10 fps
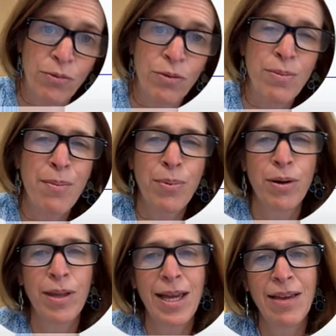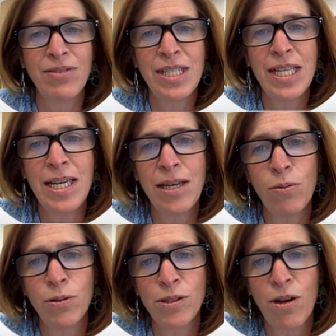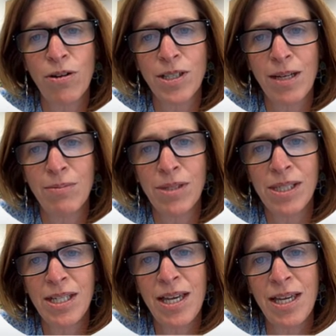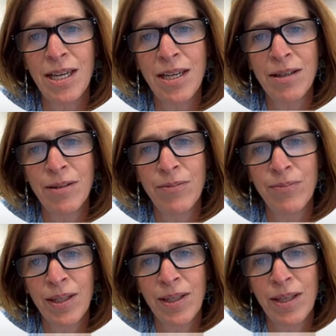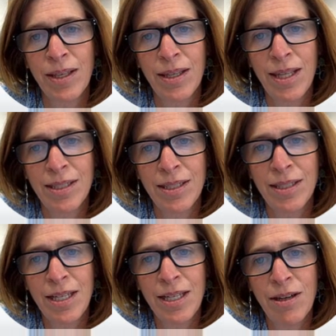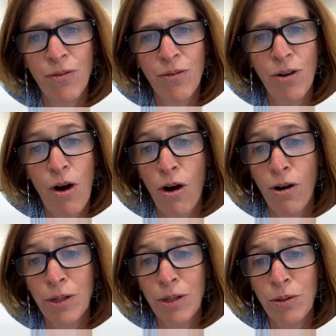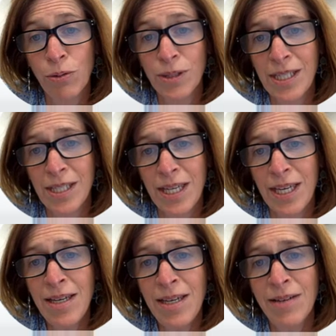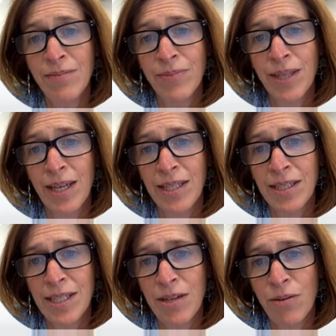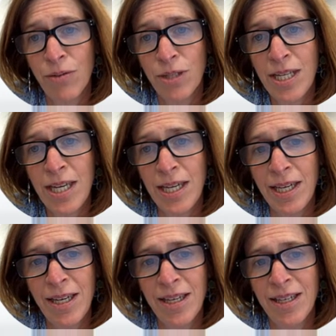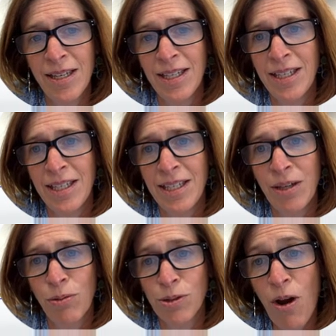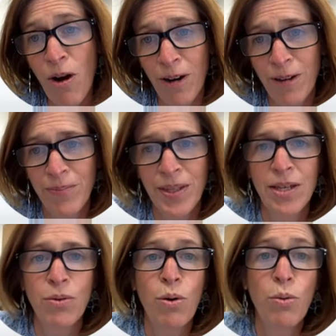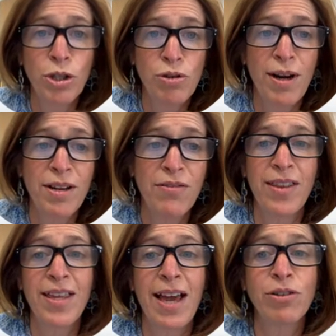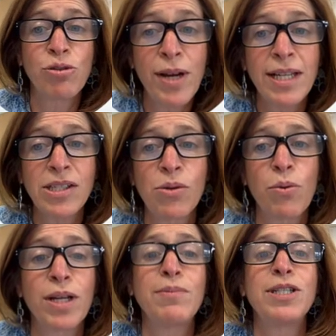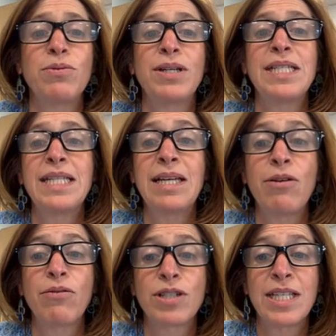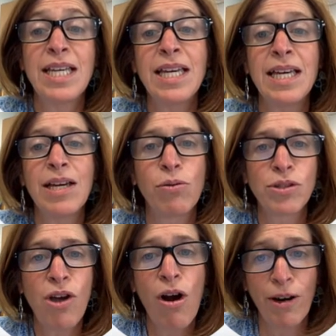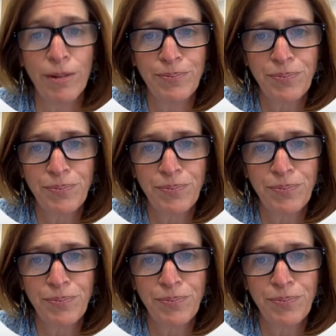Remember, like if d equals r times t, then d over r equals t, and d over t equals r. Well, we're trying to find the average rate, so we're going to be doing d over t equals r.